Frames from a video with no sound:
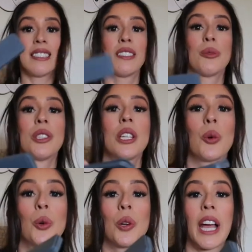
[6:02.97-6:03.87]
is a really
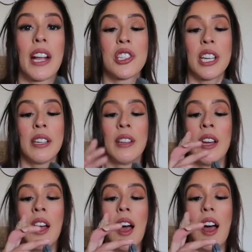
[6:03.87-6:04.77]
cool gadget
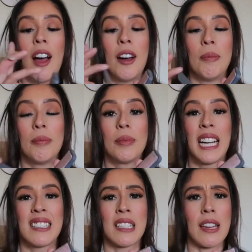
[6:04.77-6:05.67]
that
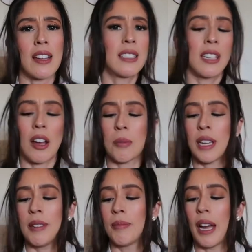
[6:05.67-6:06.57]
Sinyasi got
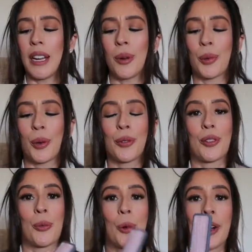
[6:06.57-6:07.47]
me. I don't know
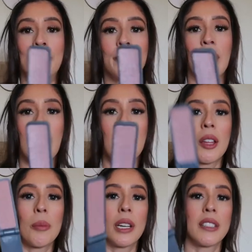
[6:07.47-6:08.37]
from where,
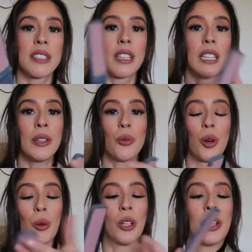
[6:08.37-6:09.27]
but it's a lint
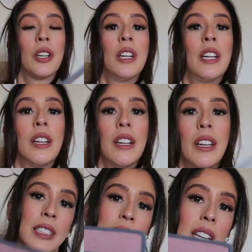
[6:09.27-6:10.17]
roller.
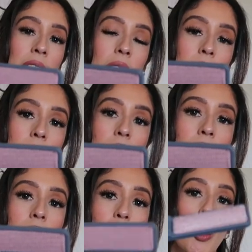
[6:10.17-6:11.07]
It's like
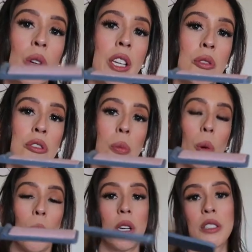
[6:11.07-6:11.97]

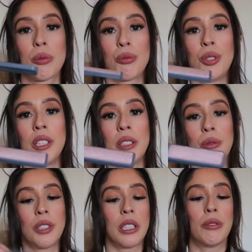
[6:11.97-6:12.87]
reusable. It's really,
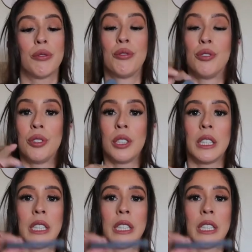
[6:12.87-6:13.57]
really, really